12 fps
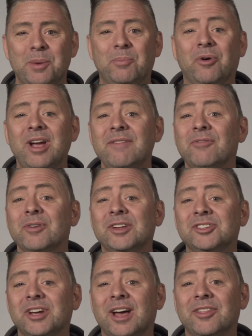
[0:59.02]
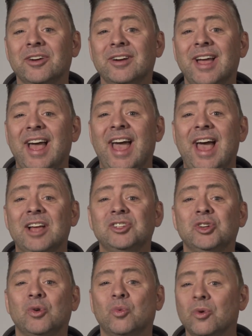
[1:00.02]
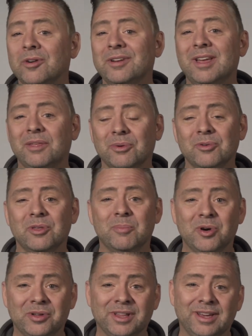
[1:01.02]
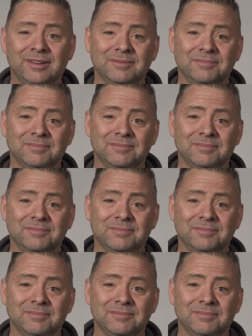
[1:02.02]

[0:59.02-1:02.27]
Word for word: Pray for each other as you're working through the booklet.